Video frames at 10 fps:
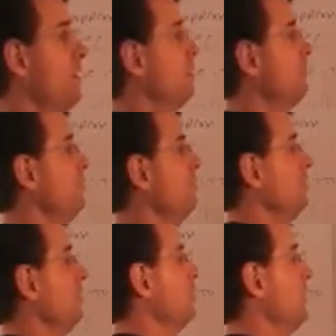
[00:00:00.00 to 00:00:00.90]
we end up
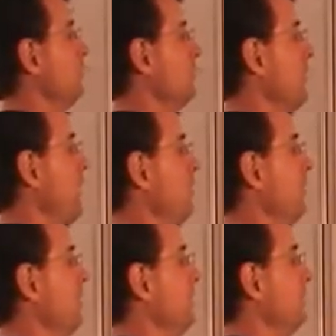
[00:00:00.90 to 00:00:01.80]
using the ones
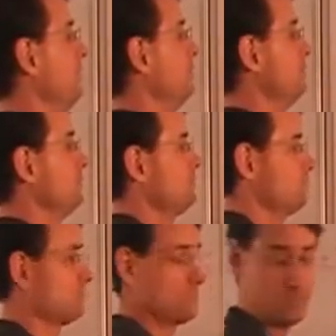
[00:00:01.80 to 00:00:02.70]
around it.
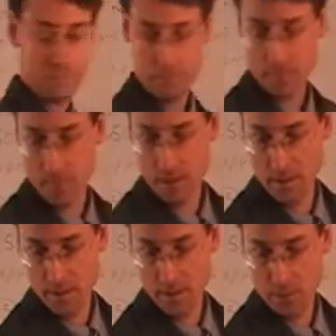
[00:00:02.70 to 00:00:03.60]

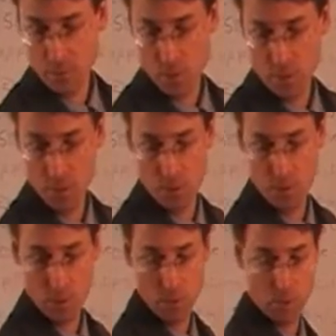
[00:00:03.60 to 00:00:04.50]
Negative
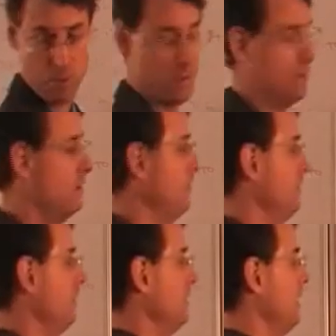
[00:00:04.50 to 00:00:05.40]
22,
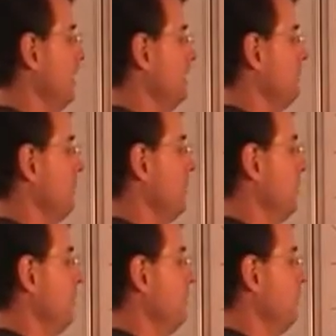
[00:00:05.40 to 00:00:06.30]
negative
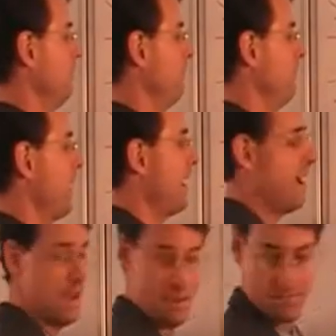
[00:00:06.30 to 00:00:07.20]

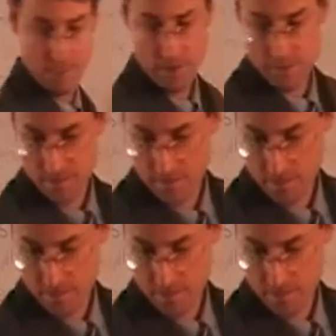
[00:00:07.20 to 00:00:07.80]
35,